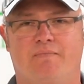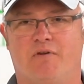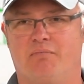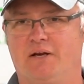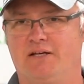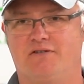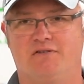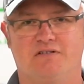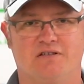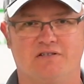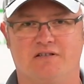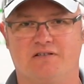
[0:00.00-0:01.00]
The biggest
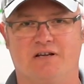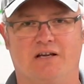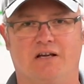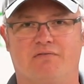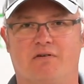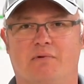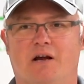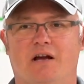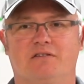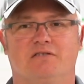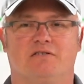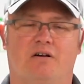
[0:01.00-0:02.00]
resistance I get from
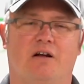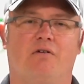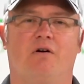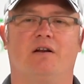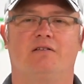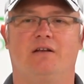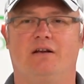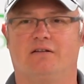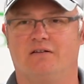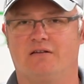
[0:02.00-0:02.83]
guys is, oh, I don't want to take